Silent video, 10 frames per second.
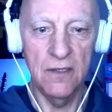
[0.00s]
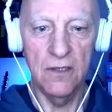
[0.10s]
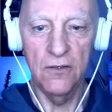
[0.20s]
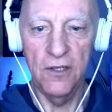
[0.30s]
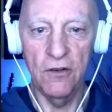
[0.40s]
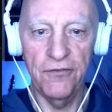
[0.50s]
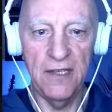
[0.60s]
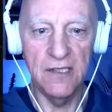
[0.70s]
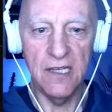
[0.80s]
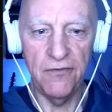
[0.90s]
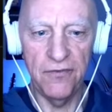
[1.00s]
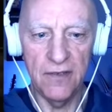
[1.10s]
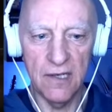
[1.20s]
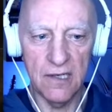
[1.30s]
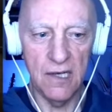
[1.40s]
on the offensive.
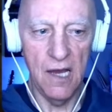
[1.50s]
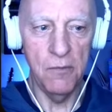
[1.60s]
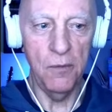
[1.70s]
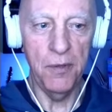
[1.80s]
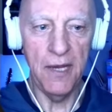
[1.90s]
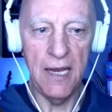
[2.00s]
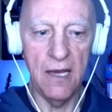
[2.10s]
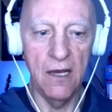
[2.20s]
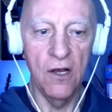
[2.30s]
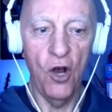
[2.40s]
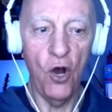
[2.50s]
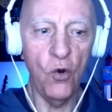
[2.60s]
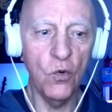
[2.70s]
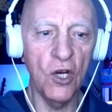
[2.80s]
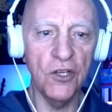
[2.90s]
Climb up here.
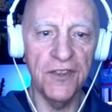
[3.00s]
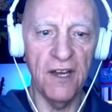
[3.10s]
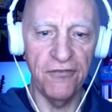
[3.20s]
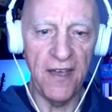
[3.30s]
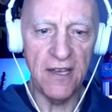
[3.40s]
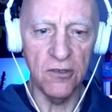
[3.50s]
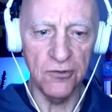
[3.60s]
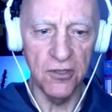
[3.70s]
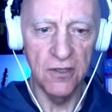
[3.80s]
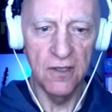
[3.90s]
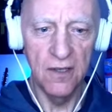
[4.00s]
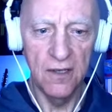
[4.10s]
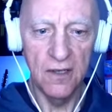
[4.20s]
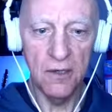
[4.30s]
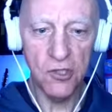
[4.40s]
Oh god, that failed.
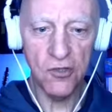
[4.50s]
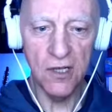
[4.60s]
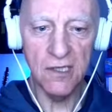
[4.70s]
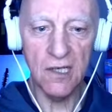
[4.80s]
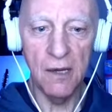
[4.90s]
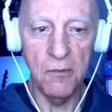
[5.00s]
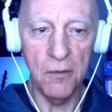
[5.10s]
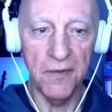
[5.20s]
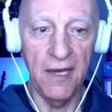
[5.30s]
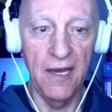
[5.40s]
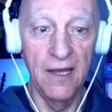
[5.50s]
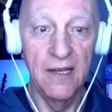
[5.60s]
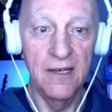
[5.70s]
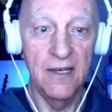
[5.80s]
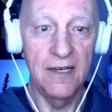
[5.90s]
I was trying to climb up there.
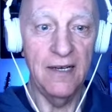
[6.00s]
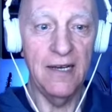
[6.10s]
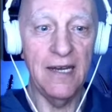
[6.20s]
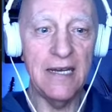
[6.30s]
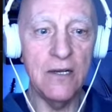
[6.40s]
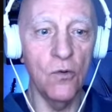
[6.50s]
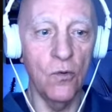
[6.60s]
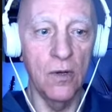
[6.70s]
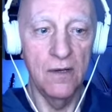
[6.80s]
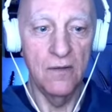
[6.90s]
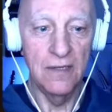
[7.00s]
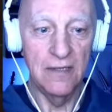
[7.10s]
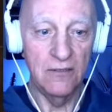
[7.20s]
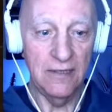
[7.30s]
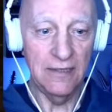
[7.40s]
Ow!
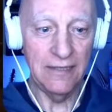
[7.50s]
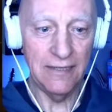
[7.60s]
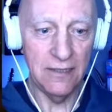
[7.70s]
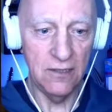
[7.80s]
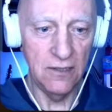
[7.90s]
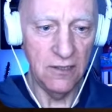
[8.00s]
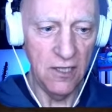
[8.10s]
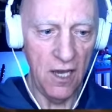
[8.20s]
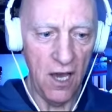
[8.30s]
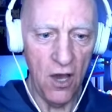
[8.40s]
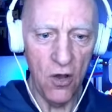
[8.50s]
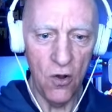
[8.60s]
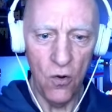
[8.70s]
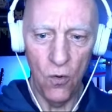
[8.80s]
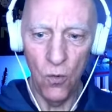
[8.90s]
Oh
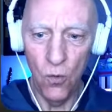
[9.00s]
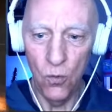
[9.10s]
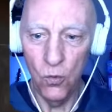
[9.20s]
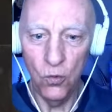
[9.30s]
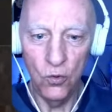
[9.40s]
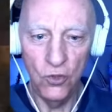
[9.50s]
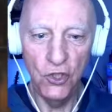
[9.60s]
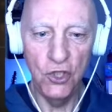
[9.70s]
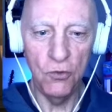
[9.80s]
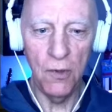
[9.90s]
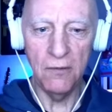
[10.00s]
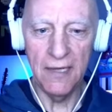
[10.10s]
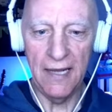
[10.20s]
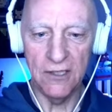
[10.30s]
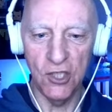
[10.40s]
no! You won't
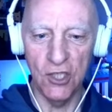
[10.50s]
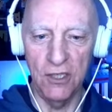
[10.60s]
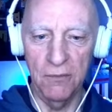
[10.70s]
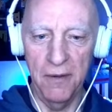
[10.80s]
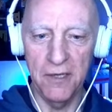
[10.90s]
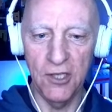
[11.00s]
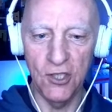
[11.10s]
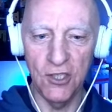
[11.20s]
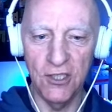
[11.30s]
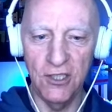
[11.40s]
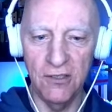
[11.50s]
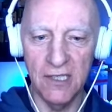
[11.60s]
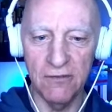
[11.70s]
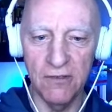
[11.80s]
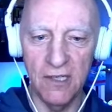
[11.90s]
get to shoot me because you're
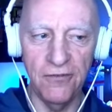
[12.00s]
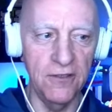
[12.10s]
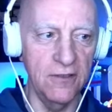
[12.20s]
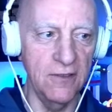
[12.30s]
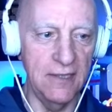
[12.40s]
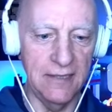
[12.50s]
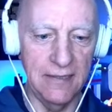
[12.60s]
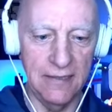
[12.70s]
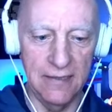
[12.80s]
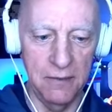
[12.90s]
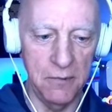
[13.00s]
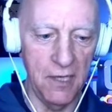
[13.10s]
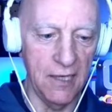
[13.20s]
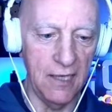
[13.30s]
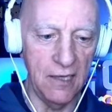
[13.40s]
using a rifle. I'm
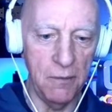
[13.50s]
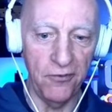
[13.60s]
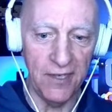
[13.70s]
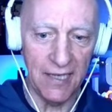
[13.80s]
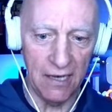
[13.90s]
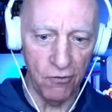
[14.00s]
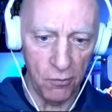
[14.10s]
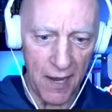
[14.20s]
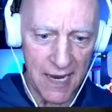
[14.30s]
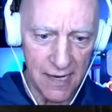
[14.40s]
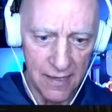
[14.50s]
going to kill you before you can run away.